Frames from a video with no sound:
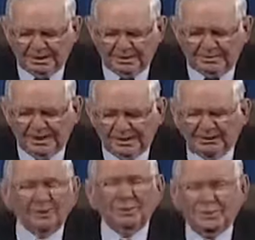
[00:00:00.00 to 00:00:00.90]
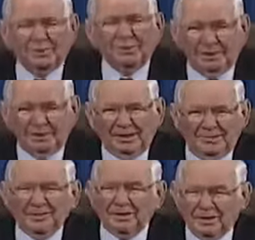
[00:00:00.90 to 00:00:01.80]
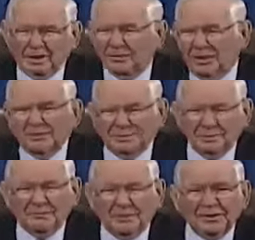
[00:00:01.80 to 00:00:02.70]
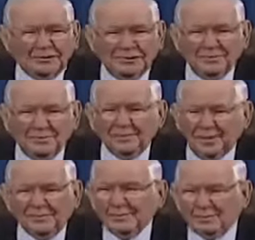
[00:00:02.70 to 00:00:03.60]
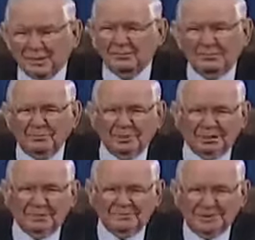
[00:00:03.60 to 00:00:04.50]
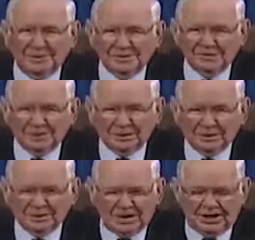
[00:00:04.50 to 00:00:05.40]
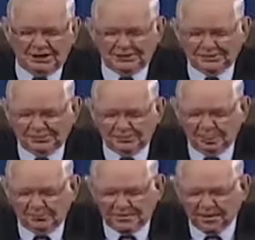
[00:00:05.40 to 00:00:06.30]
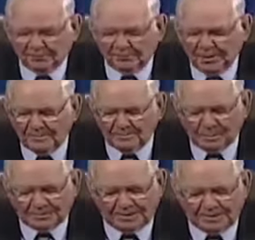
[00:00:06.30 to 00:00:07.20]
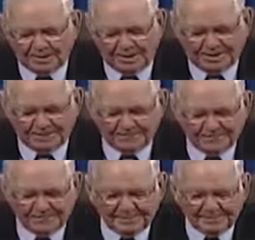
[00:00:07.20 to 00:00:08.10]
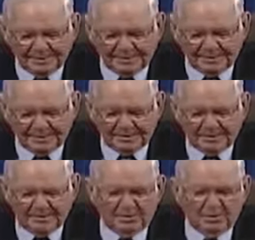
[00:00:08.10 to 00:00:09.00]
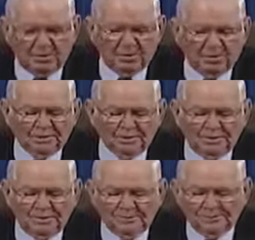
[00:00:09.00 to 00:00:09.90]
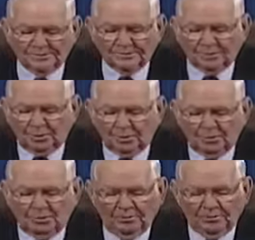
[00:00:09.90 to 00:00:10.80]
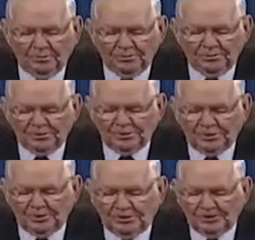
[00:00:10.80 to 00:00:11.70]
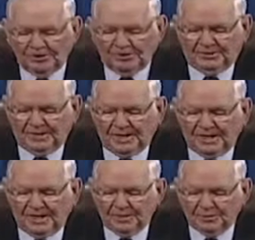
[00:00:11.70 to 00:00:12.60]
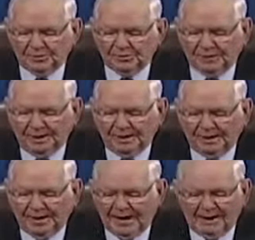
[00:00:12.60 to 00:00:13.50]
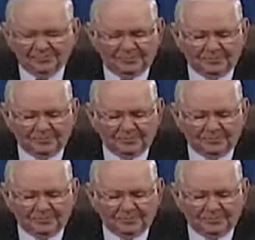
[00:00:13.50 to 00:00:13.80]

Uh, and the people that live in the generation of the fig tree, many of them probably will have that instant change. Bovell from North Carolina no one remembers the world before this generation. That age was blotted out.